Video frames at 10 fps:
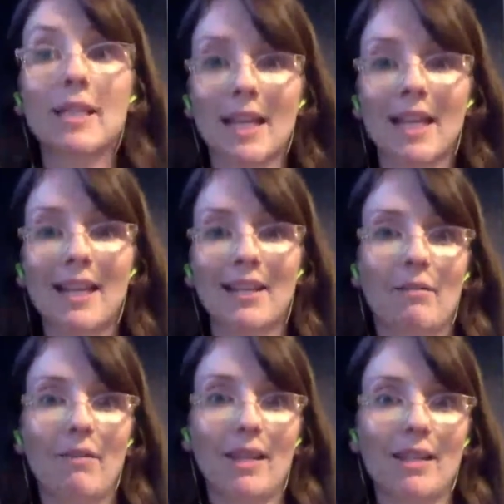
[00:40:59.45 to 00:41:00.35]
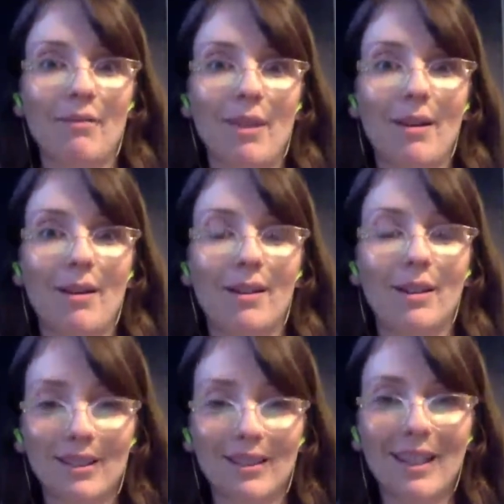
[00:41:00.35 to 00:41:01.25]
seen as the face of
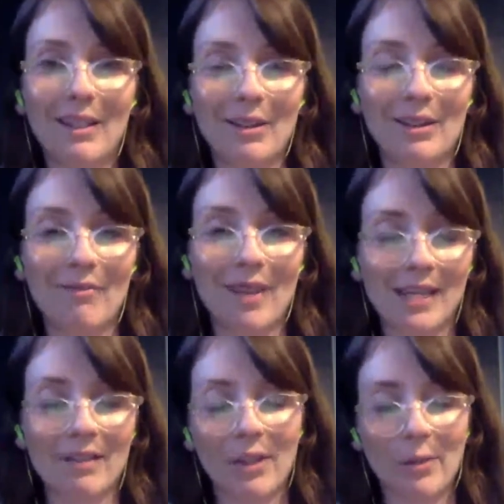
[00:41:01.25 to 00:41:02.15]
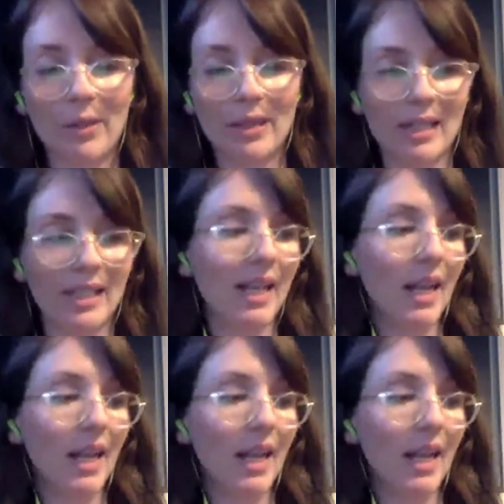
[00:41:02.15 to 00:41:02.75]
their business?